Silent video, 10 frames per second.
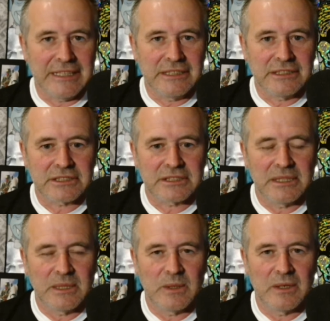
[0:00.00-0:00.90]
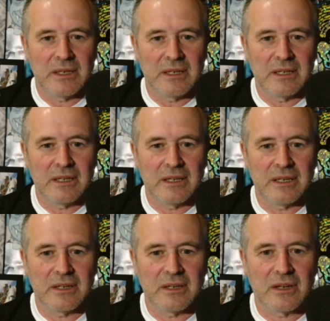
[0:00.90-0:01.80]
of all, some interesting facts
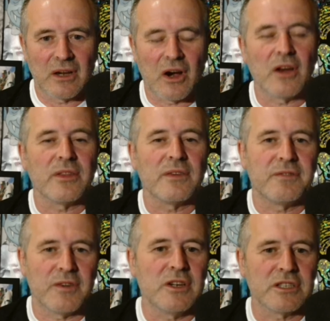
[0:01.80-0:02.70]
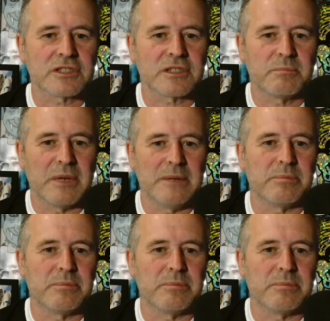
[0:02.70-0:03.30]
that I've also found out is